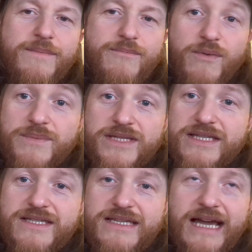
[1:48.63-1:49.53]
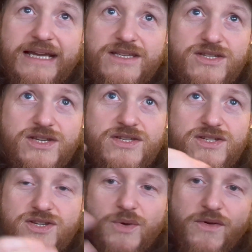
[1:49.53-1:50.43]
prompt in this tag is just
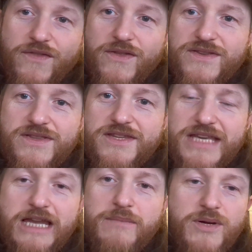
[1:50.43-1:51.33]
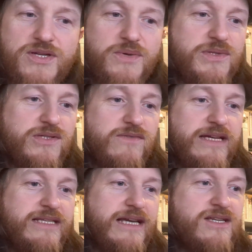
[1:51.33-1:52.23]
show off the 10 books you want to
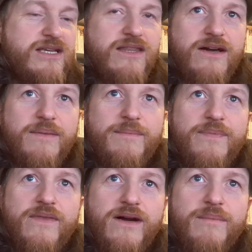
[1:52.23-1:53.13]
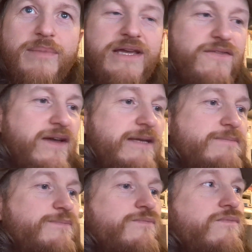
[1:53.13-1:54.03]
read next year that are beefy.
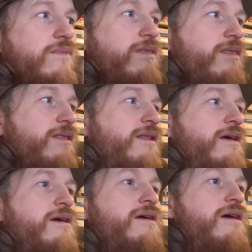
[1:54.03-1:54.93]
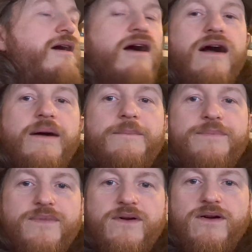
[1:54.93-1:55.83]

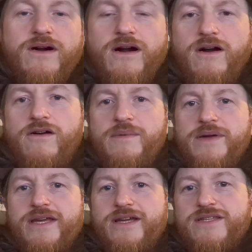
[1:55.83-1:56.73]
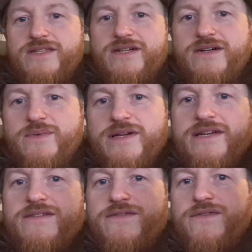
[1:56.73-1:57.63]
I'm going to start
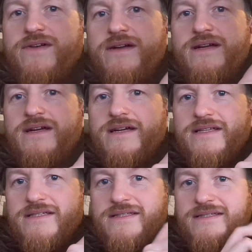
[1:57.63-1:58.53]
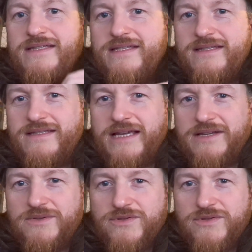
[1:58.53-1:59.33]
with Daniel